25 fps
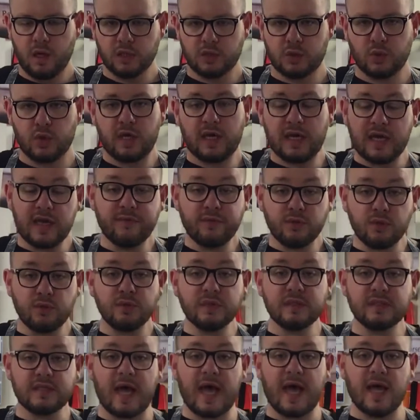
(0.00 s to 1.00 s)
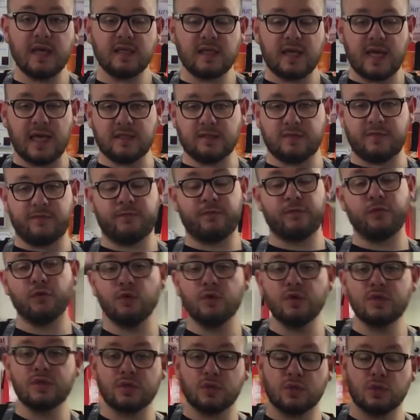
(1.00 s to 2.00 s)
So if you said it's
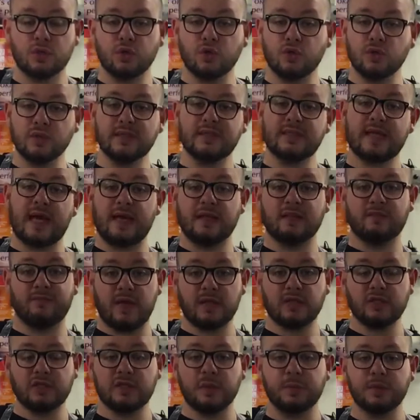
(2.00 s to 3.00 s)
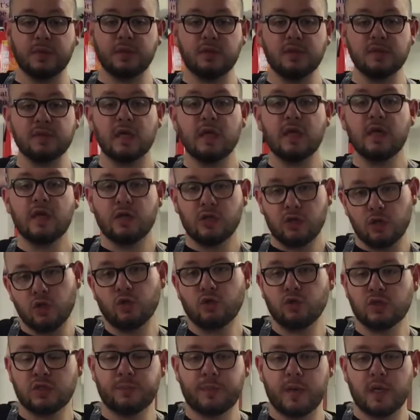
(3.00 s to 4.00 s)
fruit or salad vegetables,
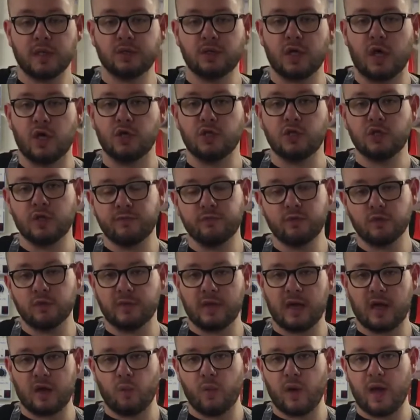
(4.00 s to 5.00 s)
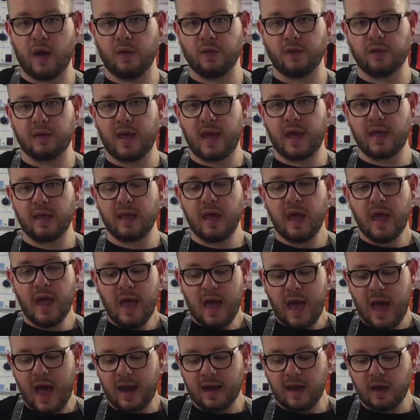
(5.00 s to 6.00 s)
spot on, you've done that well, okay?
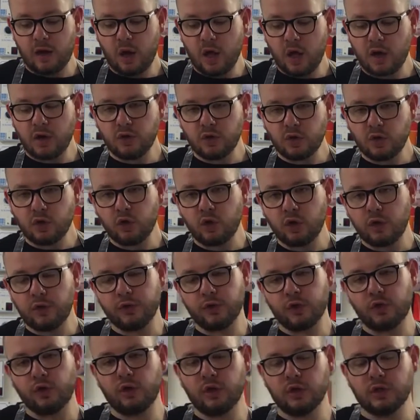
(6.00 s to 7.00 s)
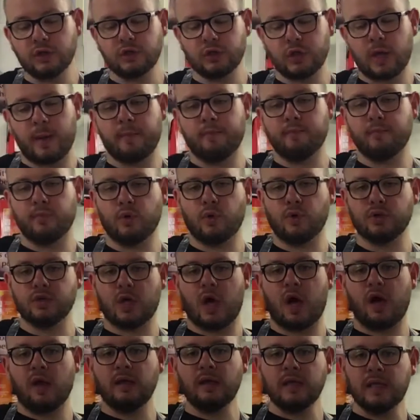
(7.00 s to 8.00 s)
And a lot of all the coloured chopping boards
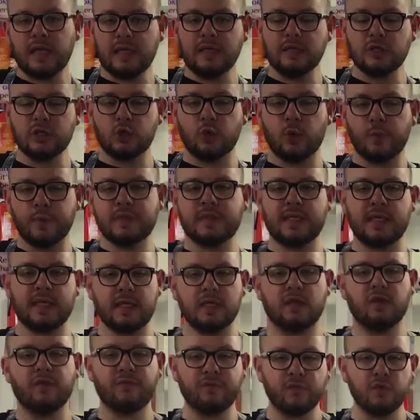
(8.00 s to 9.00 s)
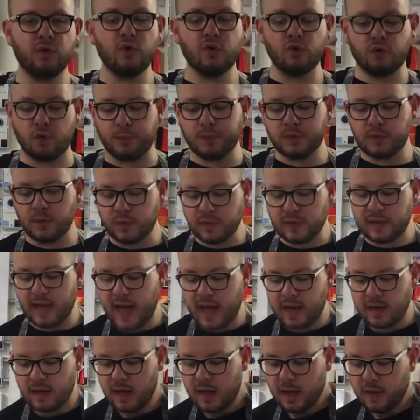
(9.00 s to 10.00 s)
are linked to a particular food group. So
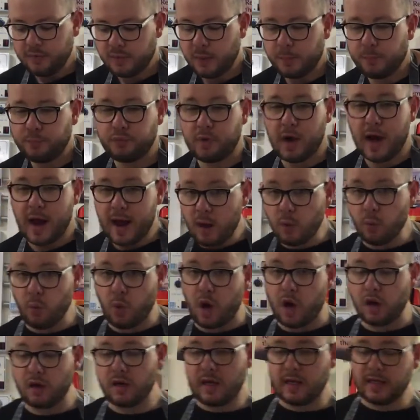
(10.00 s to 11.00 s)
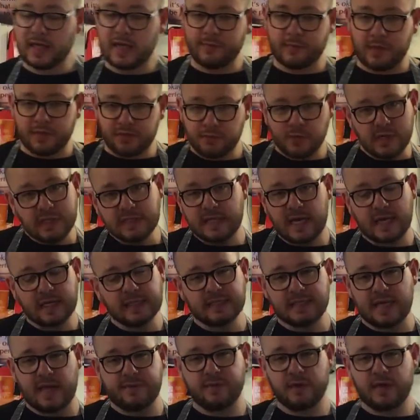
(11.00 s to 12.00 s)
again, the brown one, I'll give you 3
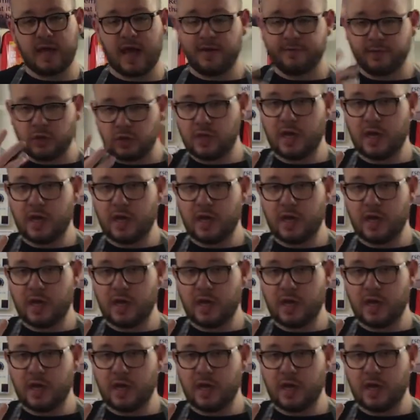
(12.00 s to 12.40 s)
seconds to have a